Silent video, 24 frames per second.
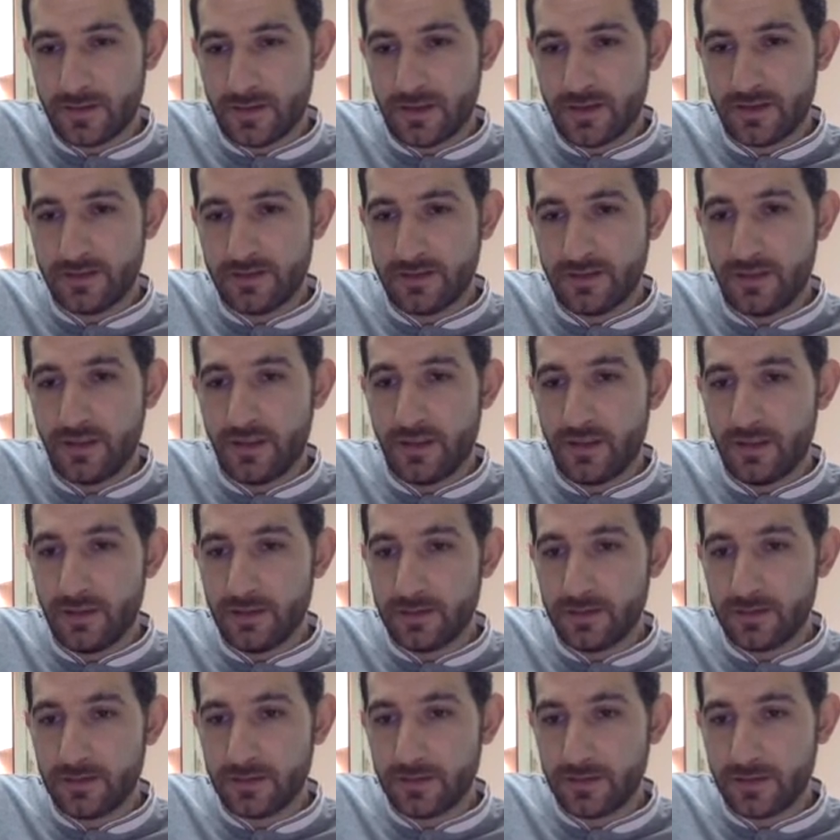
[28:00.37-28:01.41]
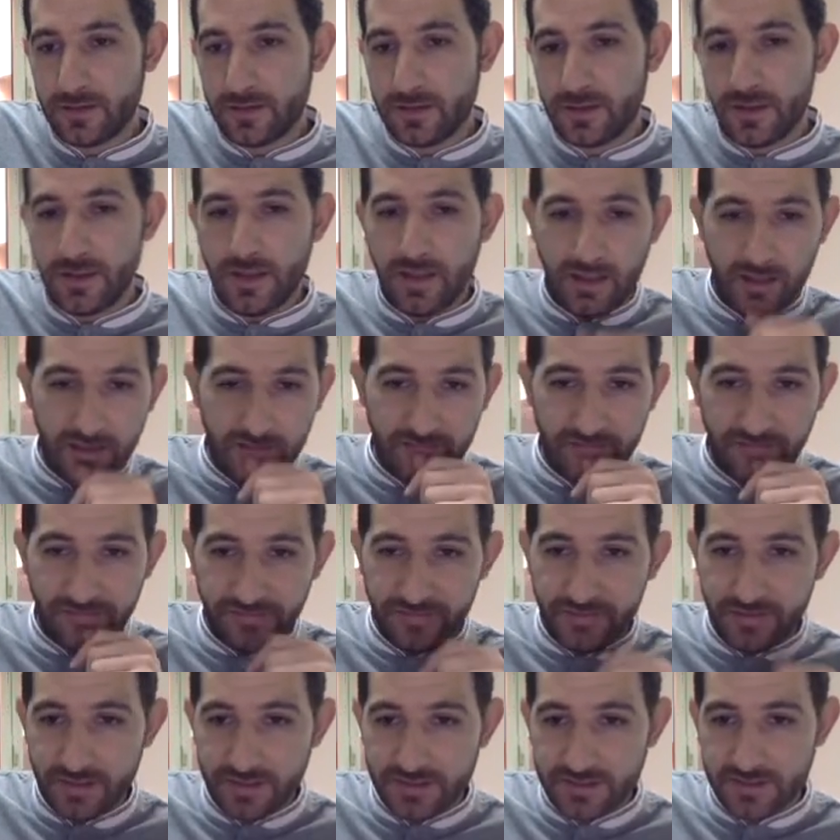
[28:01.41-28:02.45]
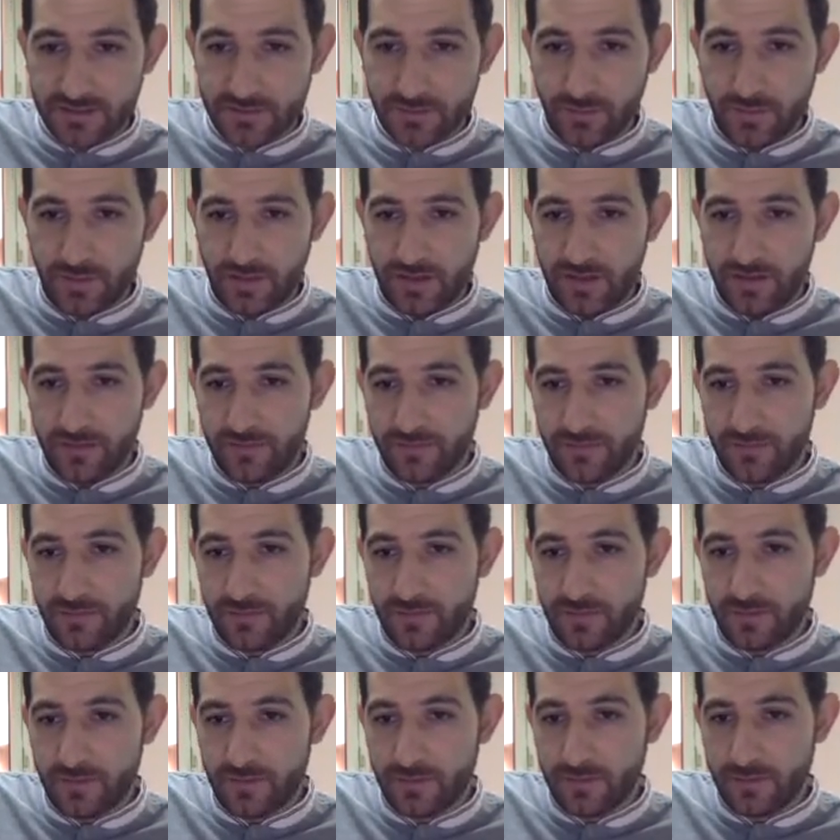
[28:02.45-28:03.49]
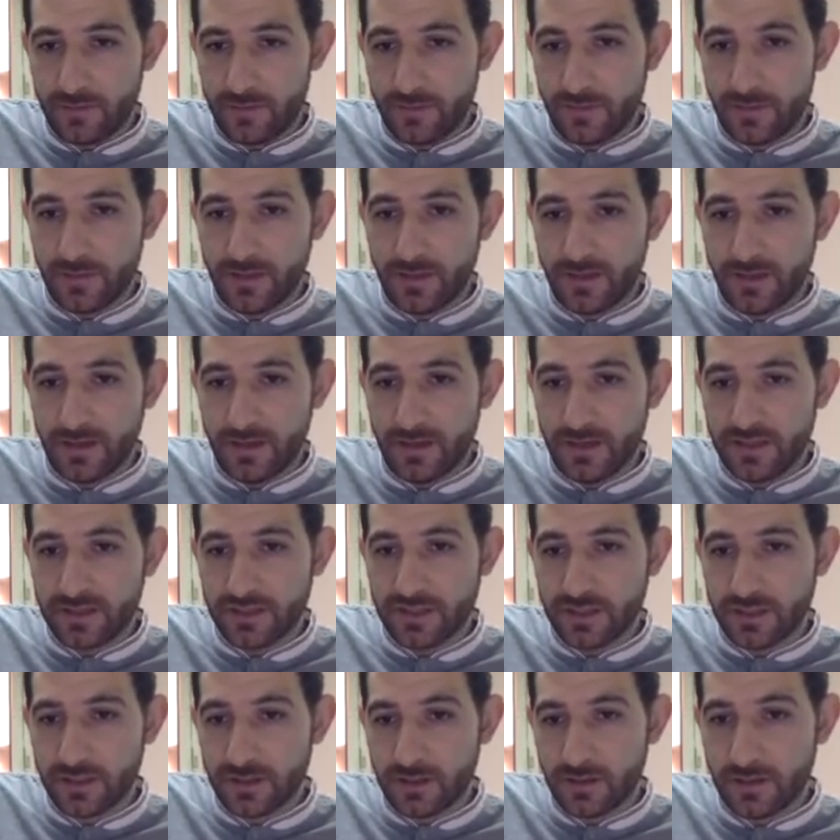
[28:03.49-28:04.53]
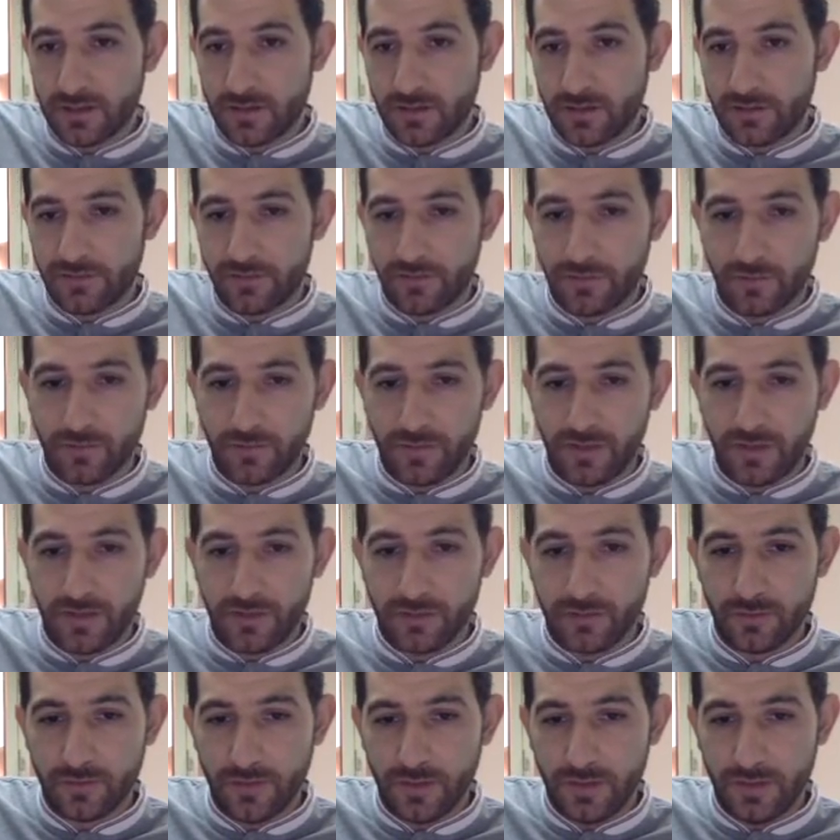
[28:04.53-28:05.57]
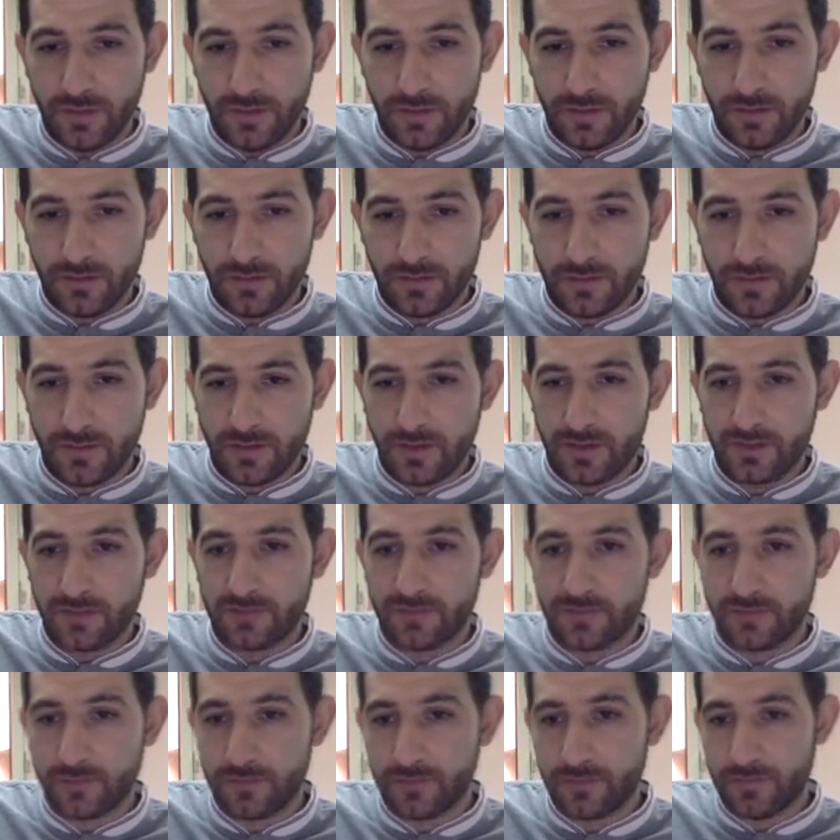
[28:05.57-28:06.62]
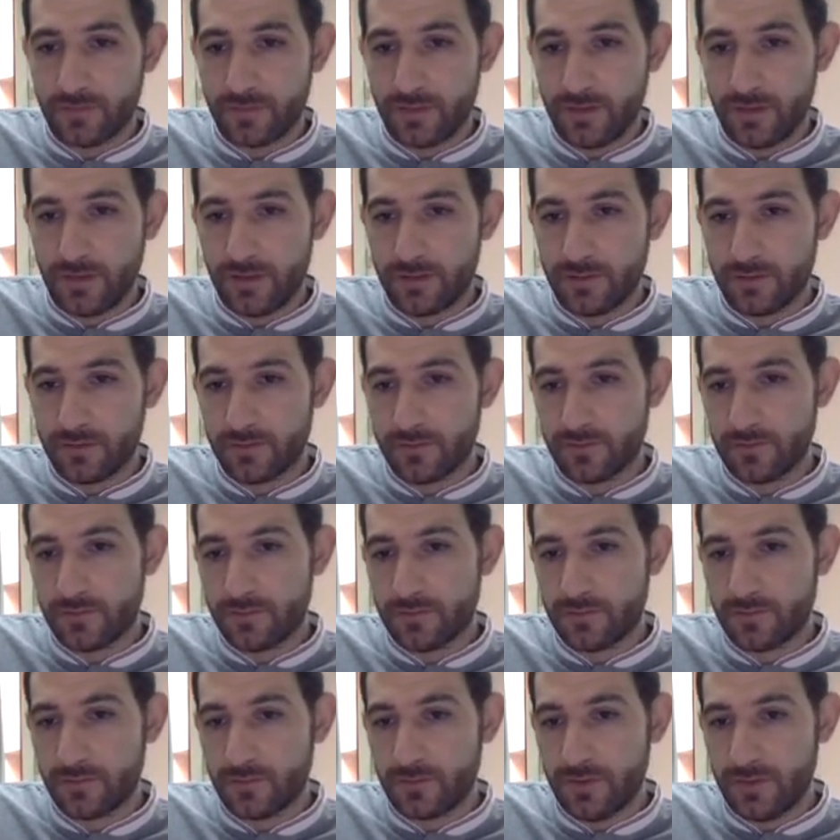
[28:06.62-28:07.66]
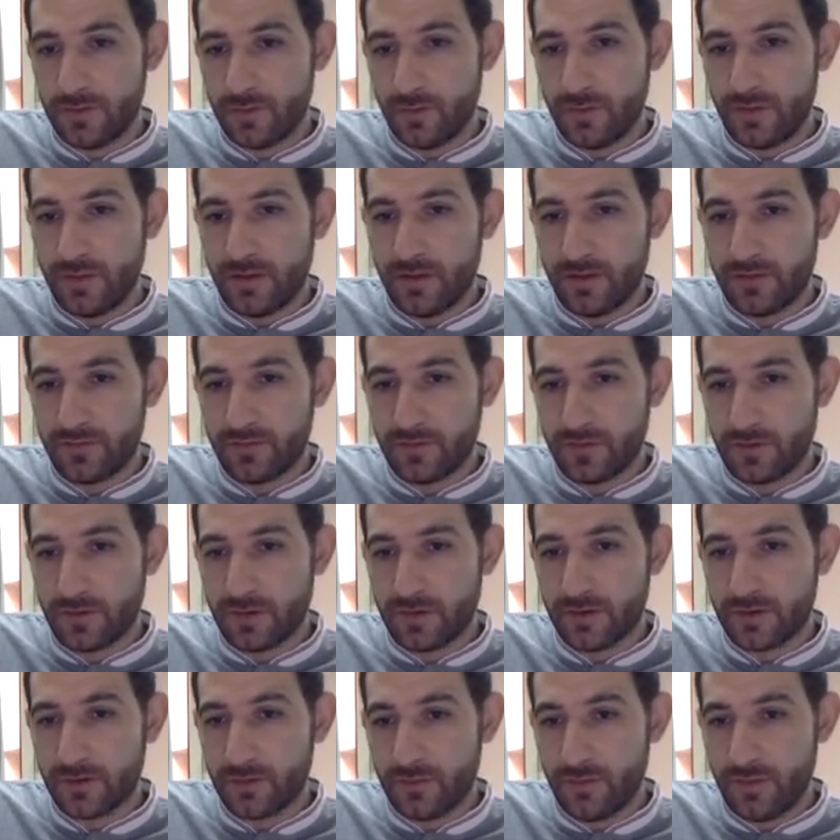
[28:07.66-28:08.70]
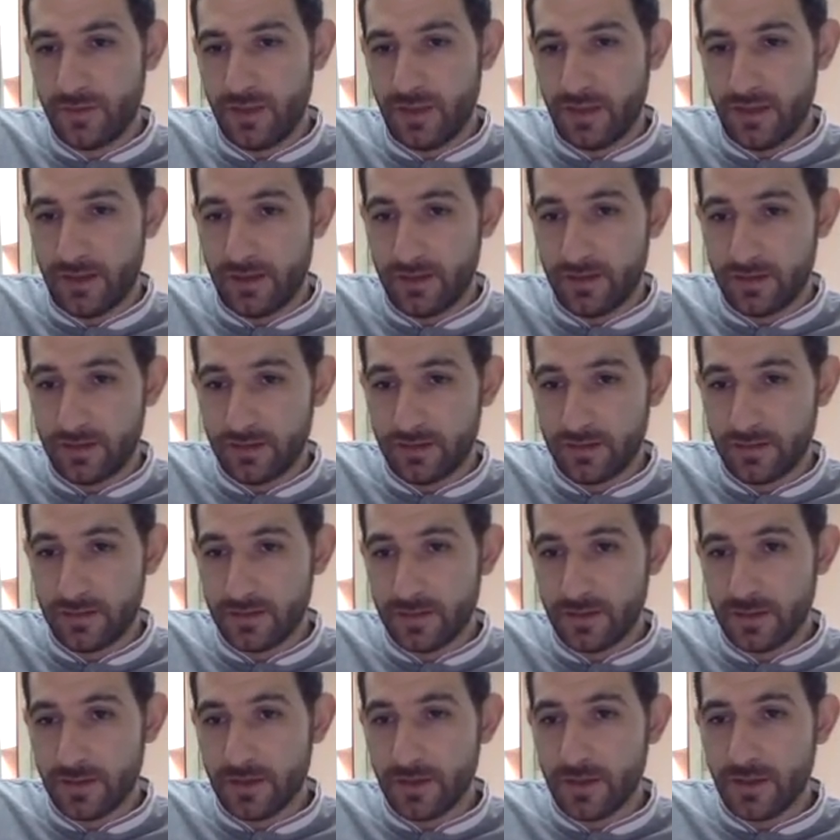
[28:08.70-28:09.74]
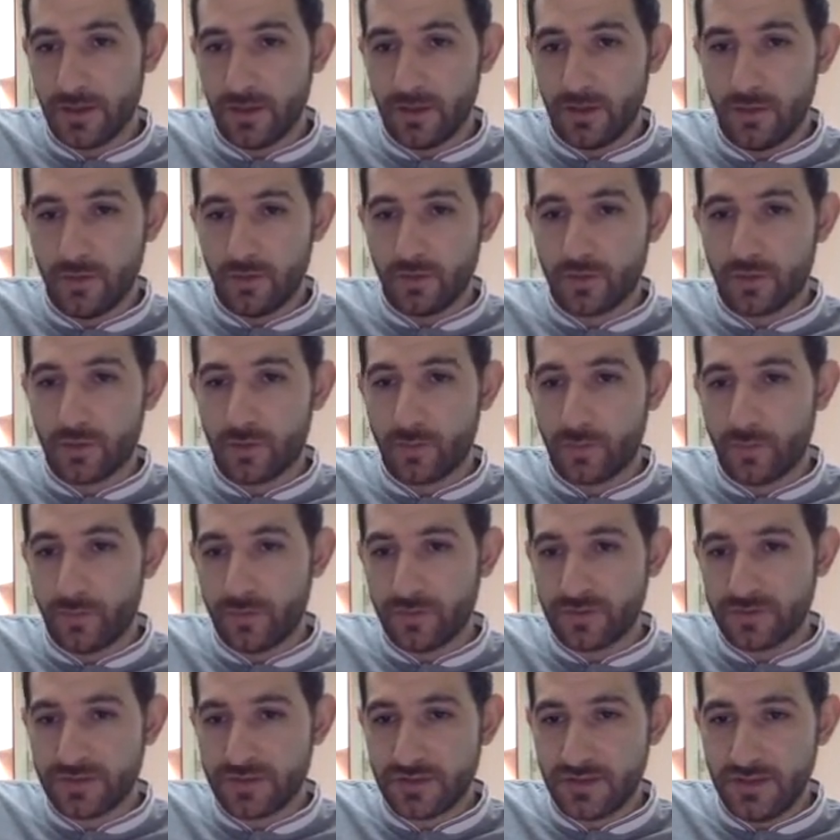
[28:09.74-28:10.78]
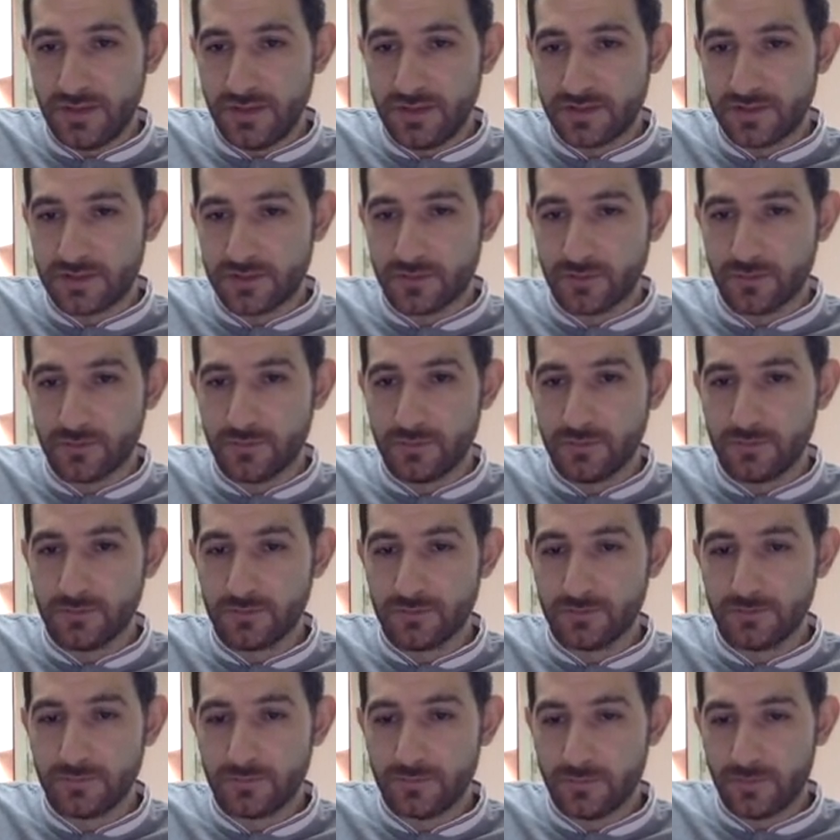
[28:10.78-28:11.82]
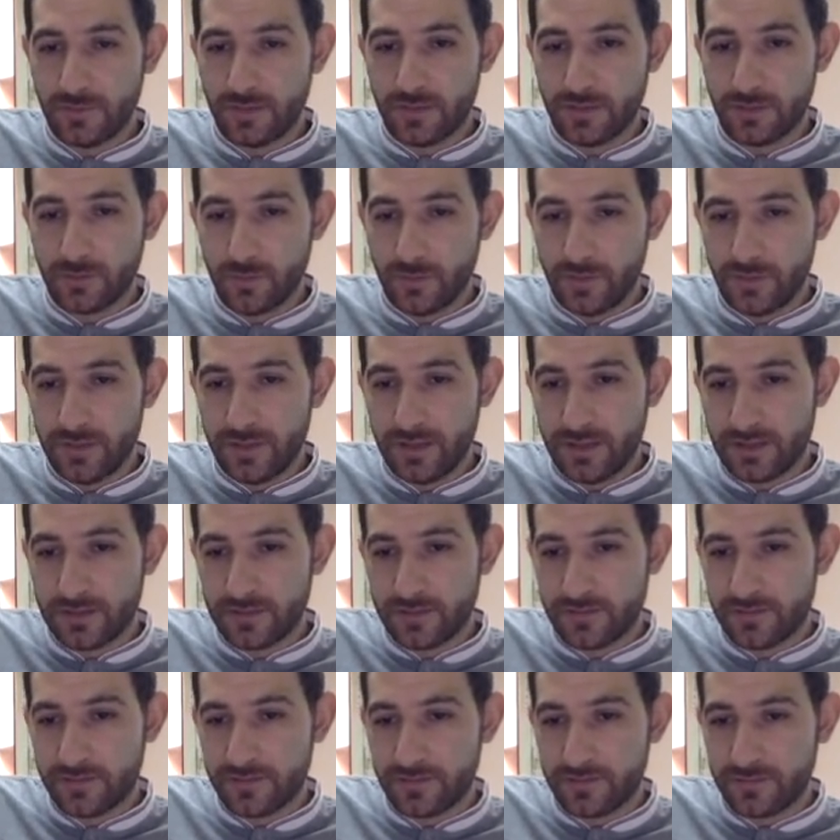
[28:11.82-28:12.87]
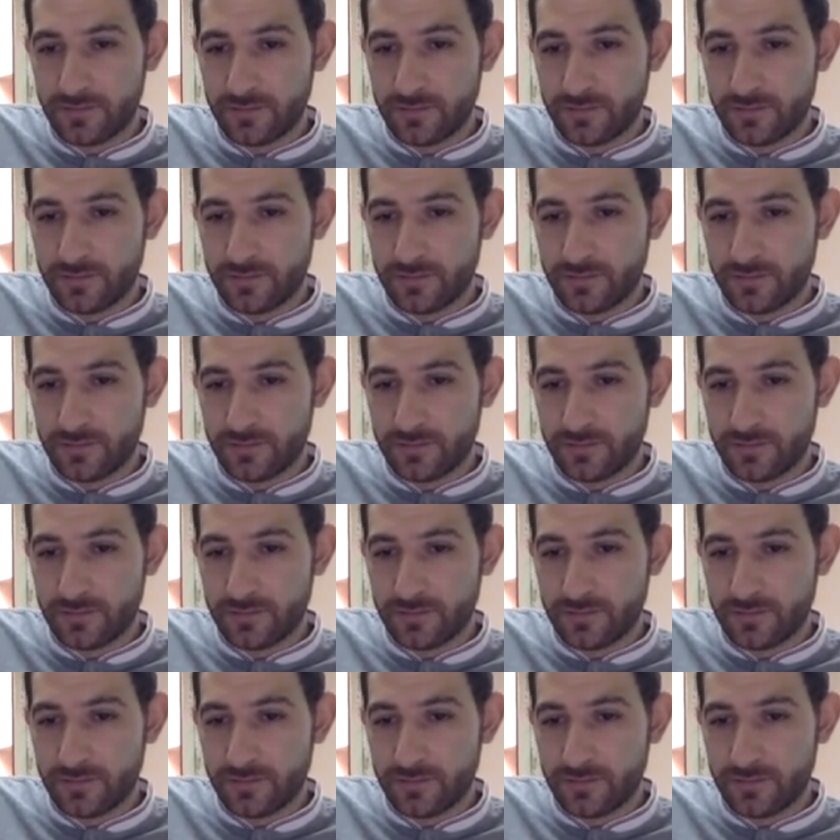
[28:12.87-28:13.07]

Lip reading: and A. And first we have the relation R from A to A, and from A to A we have R to the n. You compose these two and we get